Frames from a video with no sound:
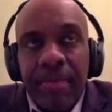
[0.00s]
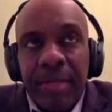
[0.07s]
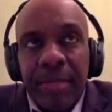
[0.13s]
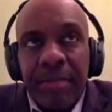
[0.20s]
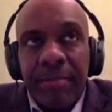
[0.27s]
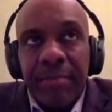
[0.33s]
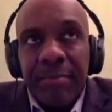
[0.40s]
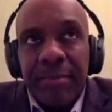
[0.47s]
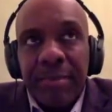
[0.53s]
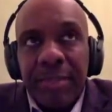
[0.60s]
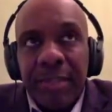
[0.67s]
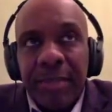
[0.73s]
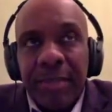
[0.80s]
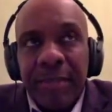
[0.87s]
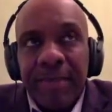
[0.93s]
But
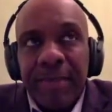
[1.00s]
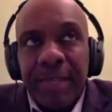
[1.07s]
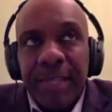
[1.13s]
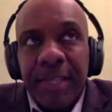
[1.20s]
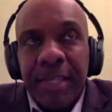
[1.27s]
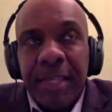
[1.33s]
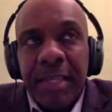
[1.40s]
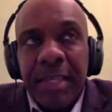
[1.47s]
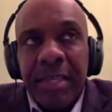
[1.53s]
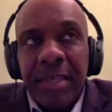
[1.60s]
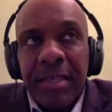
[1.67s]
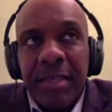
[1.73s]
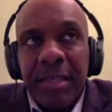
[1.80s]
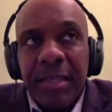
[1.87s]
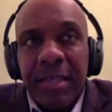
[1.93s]
Jimmy,
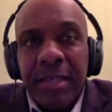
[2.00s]
he,